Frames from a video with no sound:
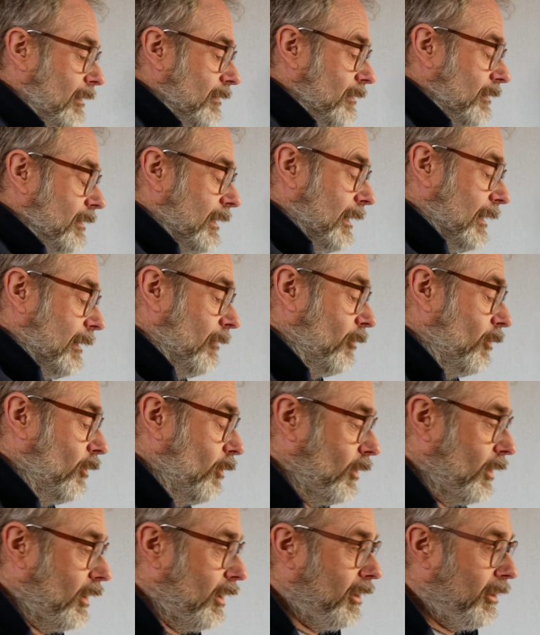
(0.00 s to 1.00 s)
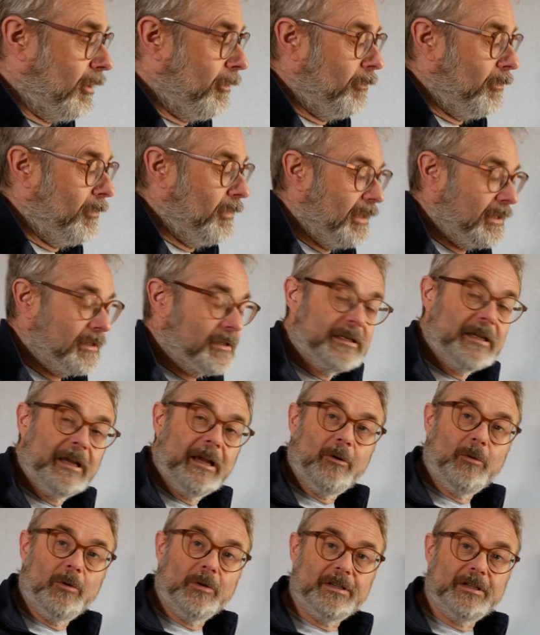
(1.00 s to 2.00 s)
Now, let's say
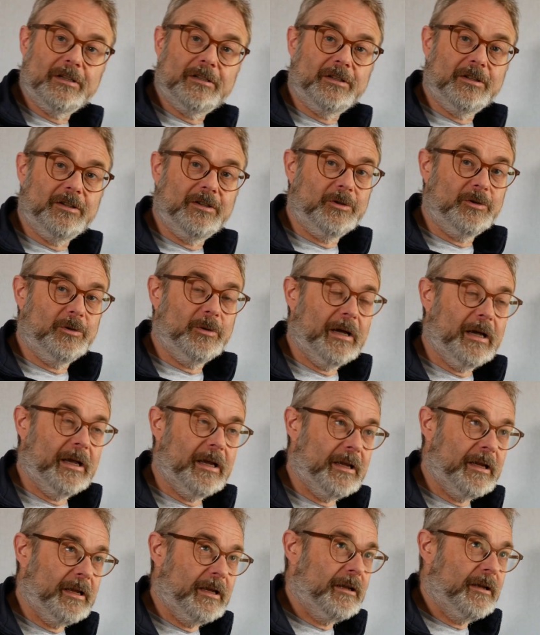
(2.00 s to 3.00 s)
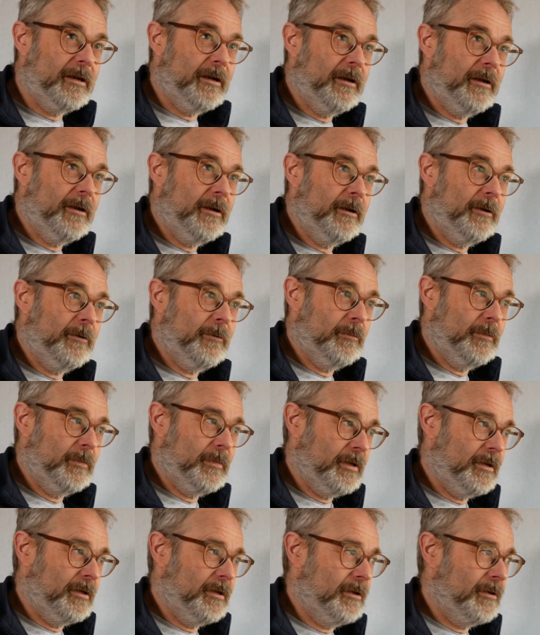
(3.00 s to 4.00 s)
I wanted to do a
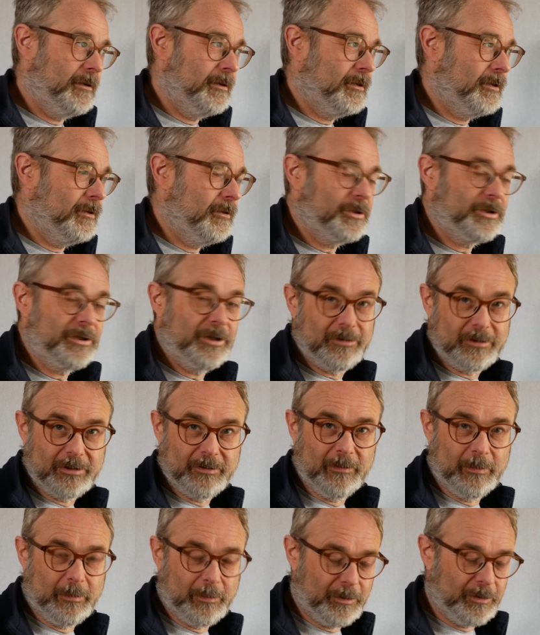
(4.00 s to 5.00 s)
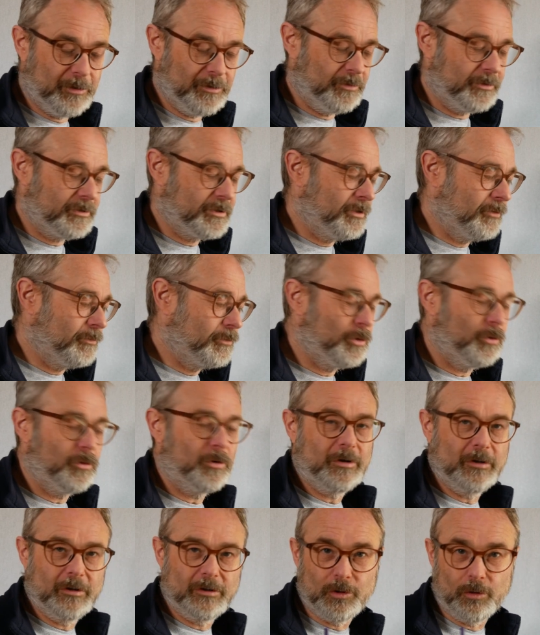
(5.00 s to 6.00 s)
shot of a product, so
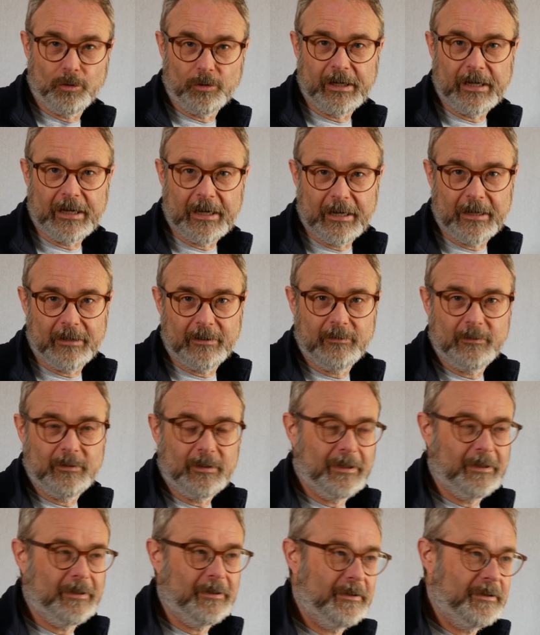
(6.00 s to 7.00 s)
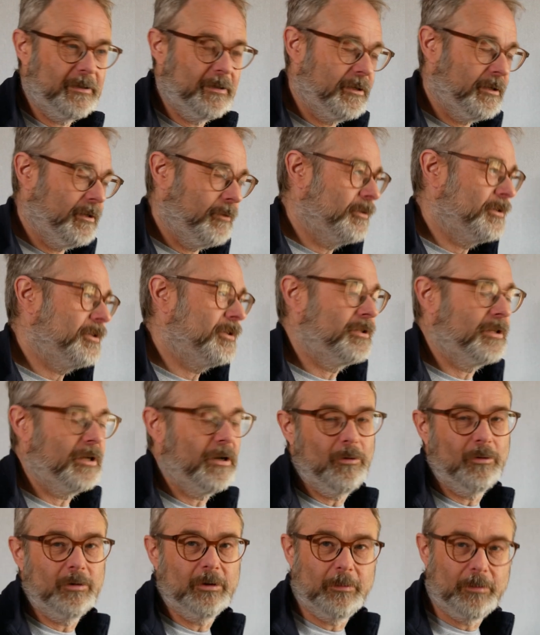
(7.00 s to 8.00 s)
a talking head, and I wanted to
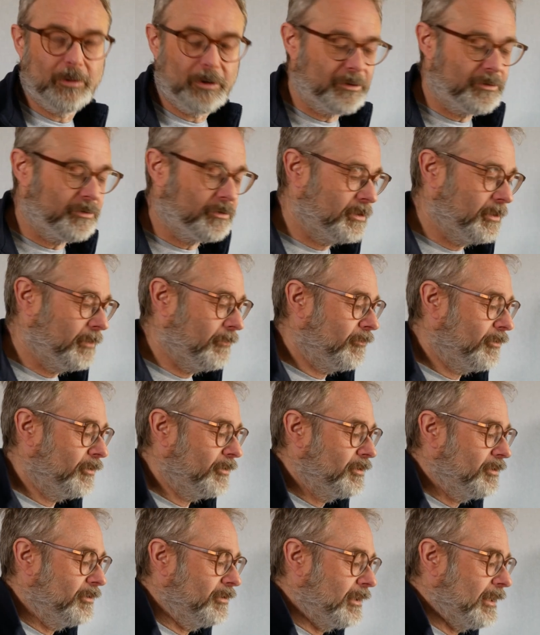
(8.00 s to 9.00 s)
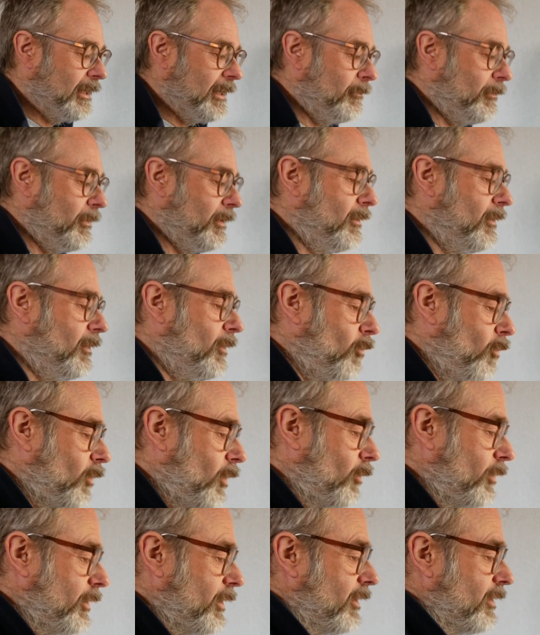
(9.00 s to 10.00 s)
hold a product in front of the camera.
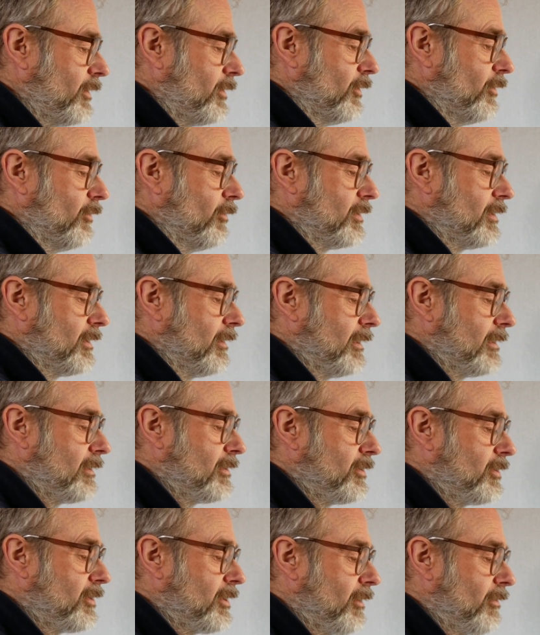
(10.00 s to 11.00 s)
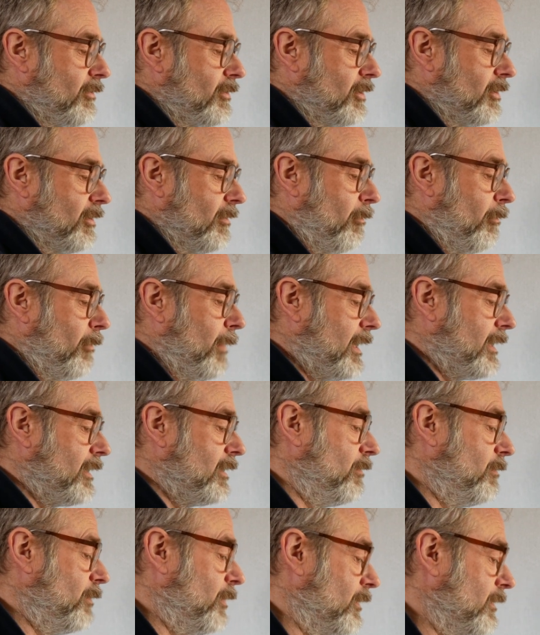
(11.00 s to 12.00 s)
What would I do? So let's just go to the
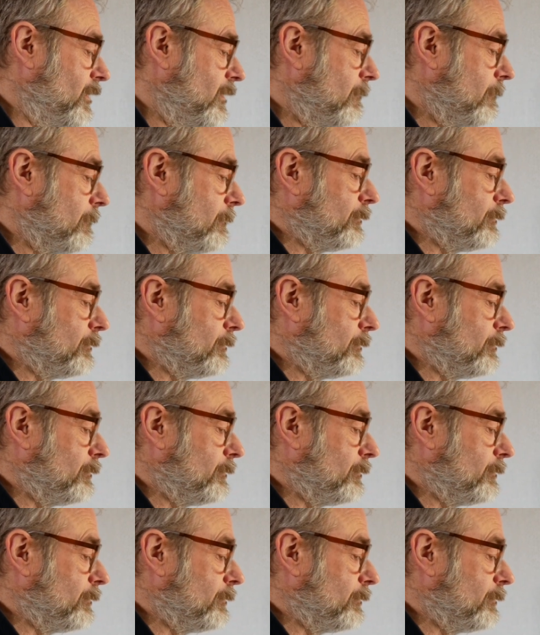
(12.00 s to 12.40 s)
menu button.